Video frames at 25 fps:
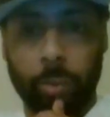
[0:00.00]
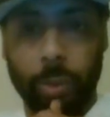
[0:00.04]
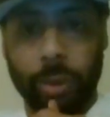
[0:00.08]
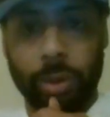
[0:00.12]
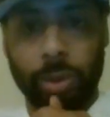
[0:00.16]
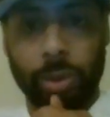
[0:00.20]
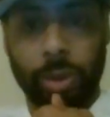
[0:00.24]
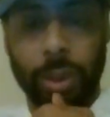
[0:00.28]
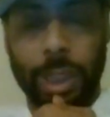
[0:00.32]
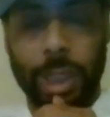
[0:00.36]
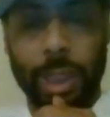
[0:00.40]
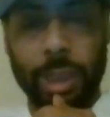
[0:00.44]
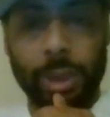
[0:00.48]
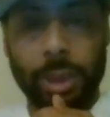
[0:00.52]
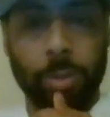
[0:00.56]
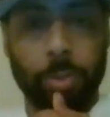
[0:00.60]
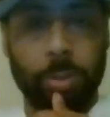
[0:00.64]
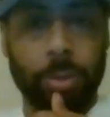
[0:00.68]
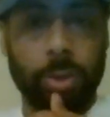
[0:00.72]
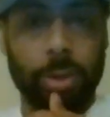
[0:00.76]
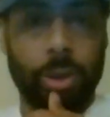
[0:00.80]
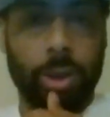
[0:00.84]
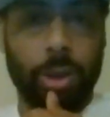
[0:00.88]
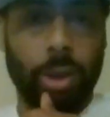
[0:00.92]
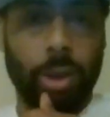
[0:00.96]
basically asks him,
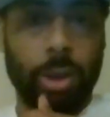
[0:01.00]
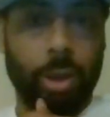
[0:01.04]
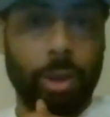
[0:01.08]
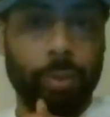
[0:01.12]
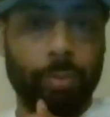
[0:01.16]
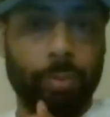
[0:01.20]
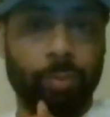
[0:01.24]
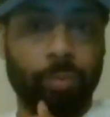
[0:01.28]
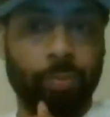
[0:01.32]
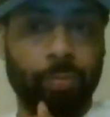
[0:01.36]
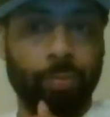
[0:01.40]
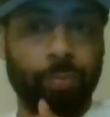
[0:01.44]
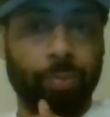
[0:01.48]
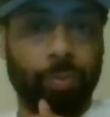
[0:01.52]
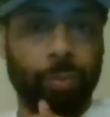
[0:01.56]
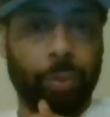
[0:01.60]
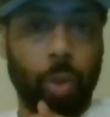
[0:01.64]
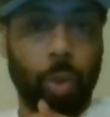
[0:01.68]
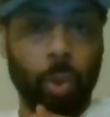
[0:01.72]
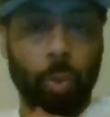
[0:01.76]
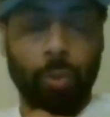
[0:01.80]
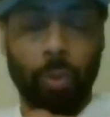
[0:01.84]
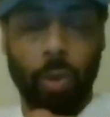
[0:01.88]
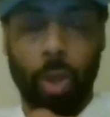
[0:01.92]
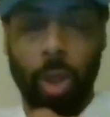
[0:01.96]
is he
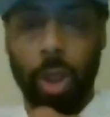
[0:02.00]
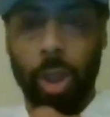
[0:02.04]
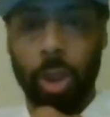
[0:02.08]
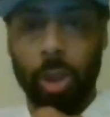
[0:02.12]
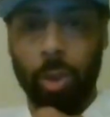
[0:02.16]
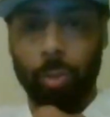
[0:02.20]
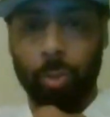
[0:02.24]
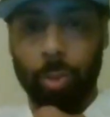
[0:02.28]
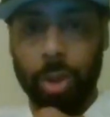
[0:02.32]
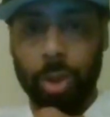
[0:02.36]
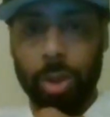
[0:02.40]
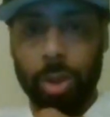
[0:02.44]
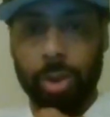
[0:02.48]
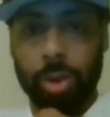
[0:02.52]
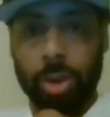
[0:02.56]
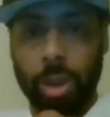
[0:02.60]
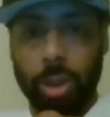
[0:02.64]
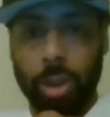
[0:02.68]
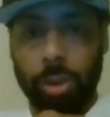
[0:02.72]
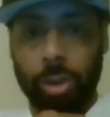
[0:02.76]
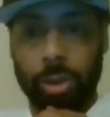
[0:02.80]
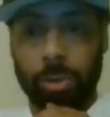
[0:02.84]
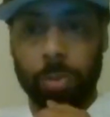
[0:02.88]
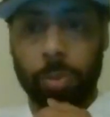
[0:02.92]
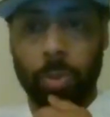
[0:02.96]
too far out of reach
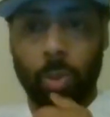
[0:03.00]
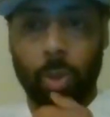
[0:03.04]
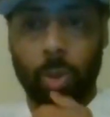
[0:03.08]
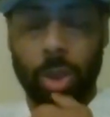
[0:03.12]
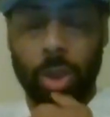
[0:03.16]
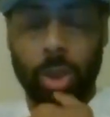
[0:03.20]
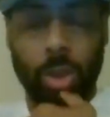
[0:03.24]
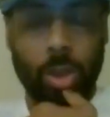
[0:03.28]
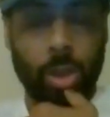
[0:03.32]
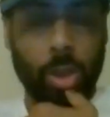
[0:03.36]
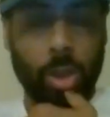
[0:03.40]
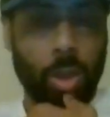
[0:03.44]
at this point?